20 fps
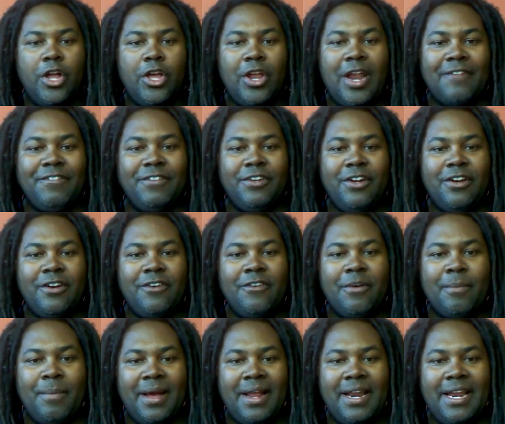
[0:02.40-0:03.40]
Good afternoon,
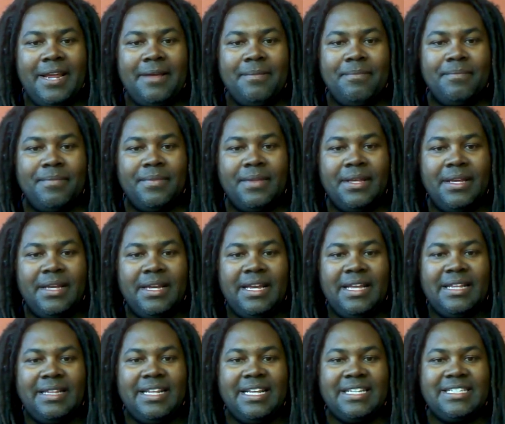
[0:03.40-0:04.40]
everybody.
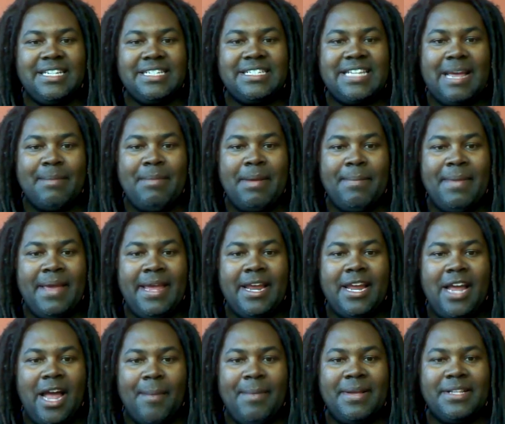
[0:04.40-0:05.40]
This is
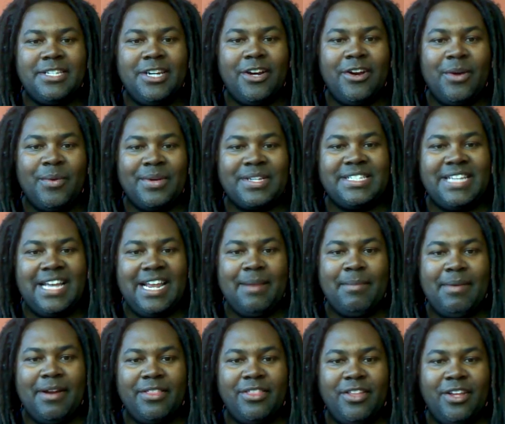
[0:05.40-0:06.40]
MMA commentary with
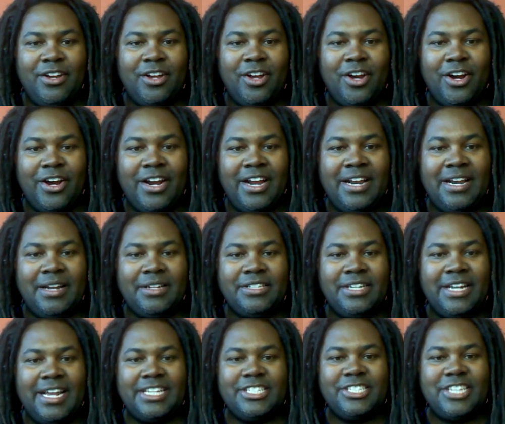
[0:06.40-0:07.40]
St.Pierre Thunderheart, and
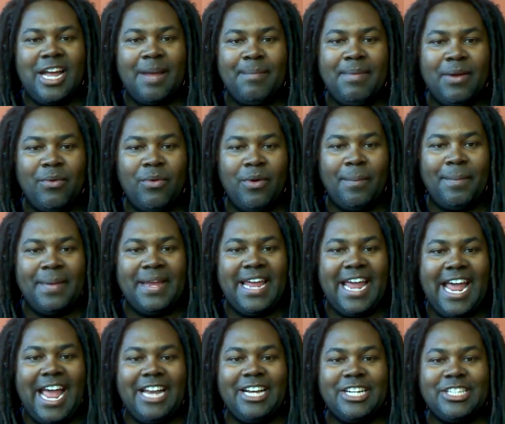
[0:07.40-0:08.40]
today's topic will
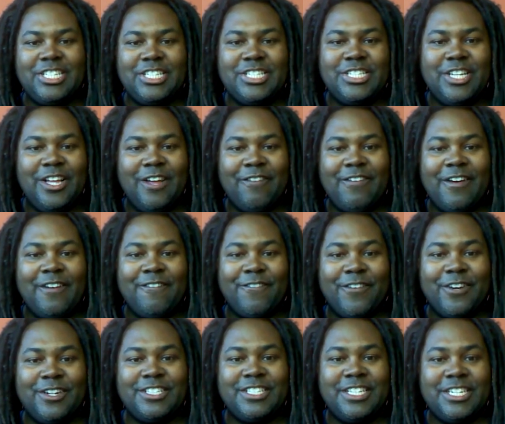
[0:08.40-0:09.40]
be Anderson Silva
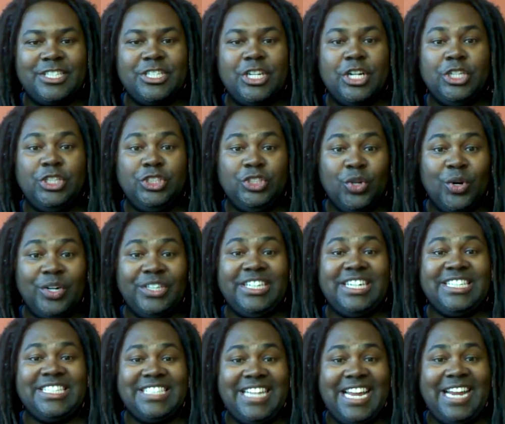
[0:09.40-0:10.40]
versus
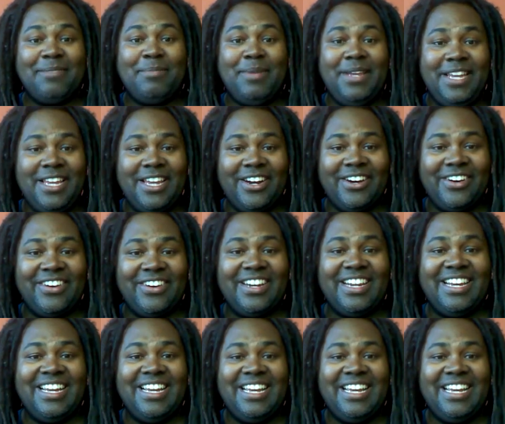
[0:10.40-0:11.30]
Georges St.Pierre.